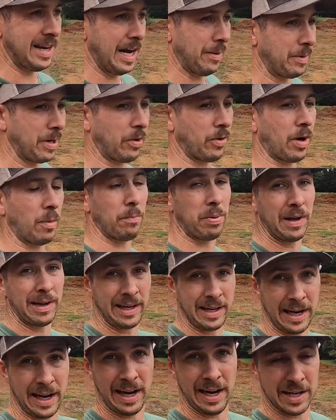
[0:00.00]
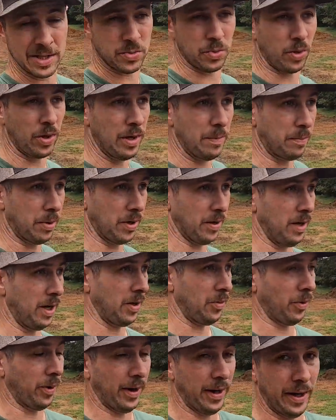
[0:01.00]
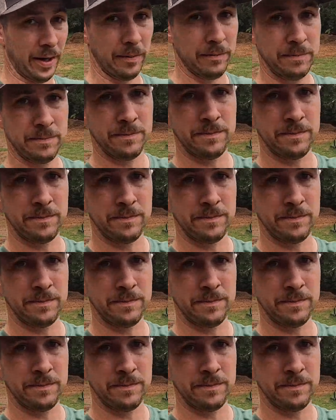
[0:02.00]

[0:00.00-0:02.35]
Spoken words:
night, they were completely out, so we'll go ahead and put another one out.